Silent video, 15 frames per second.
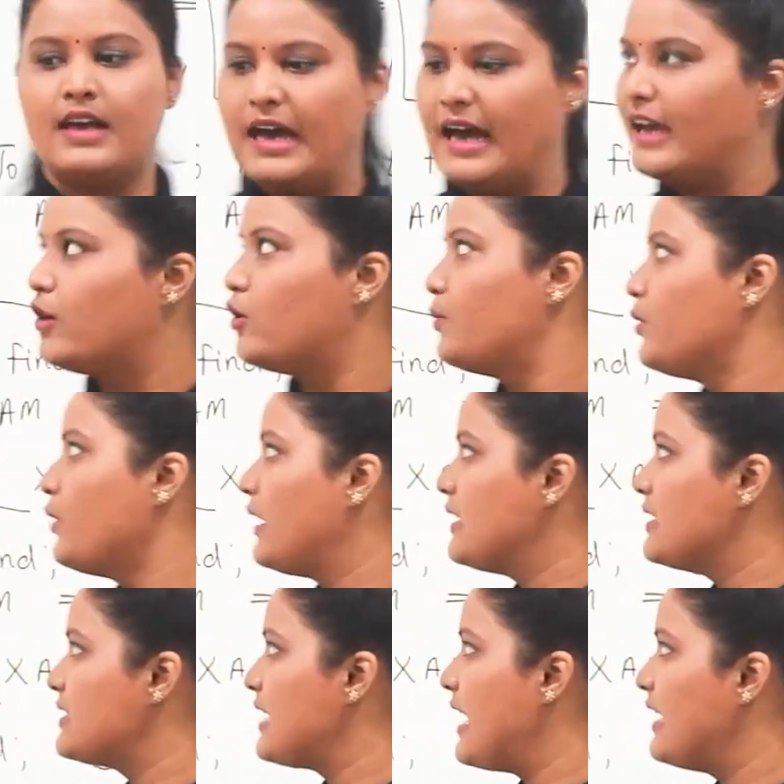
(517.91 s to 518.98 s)
I hope you
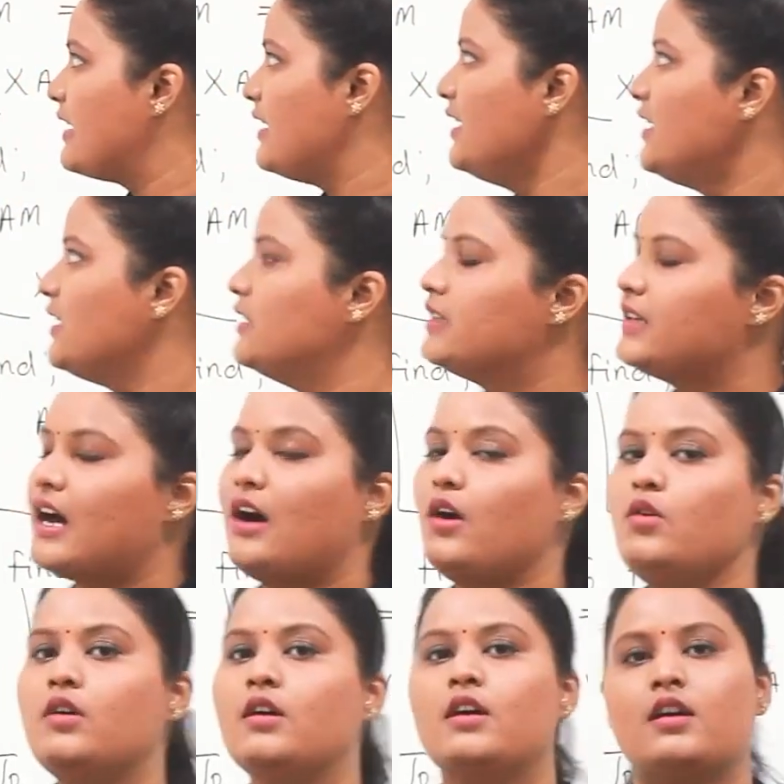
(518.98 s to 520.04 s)
understand it.
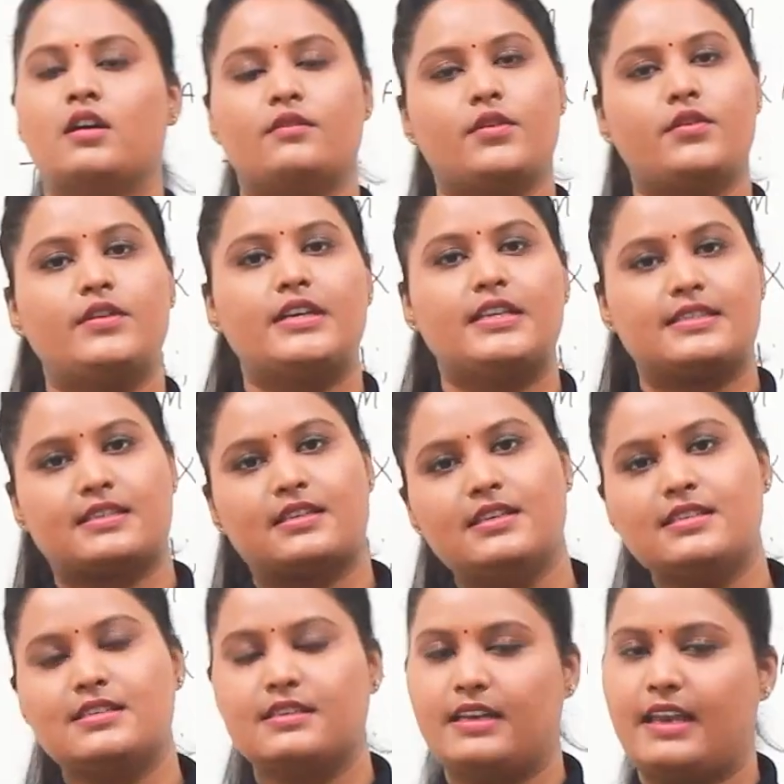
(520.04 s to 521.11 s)
Now we will
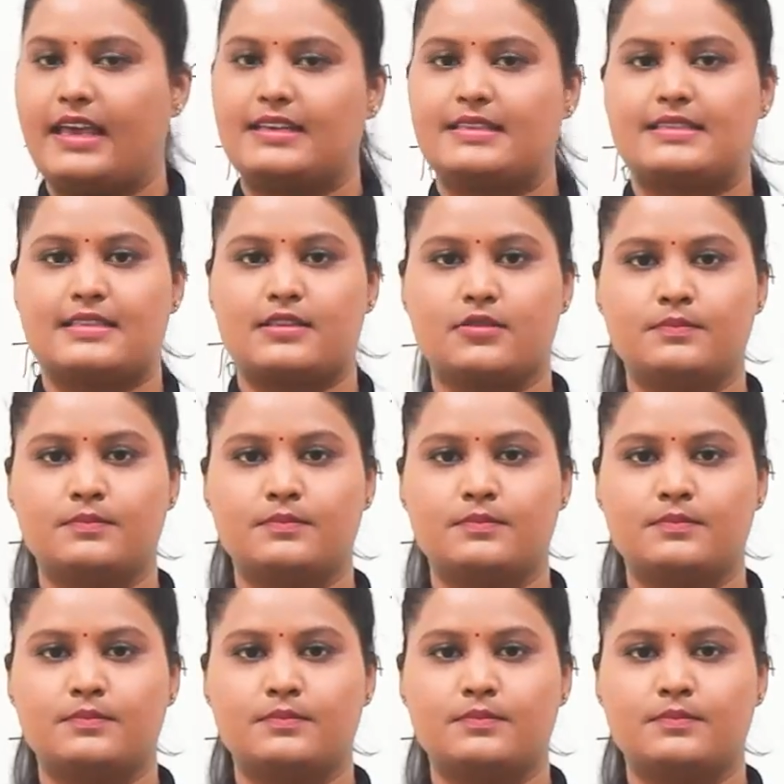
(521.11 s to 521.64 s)
discuss next.